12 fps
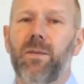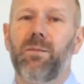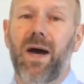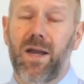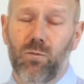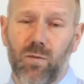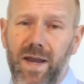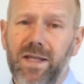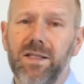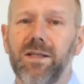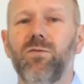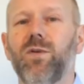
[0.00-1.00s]
by
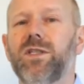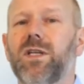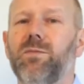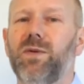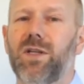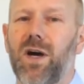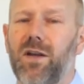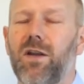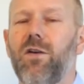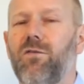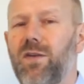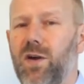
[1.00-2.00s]
weight, which can be done
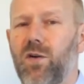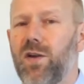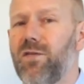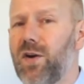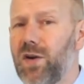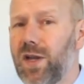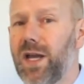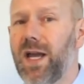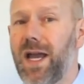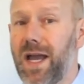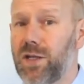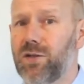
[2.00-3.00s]
very, very
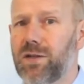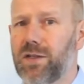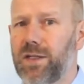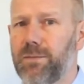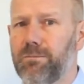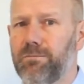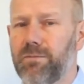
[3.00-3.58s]
accurately.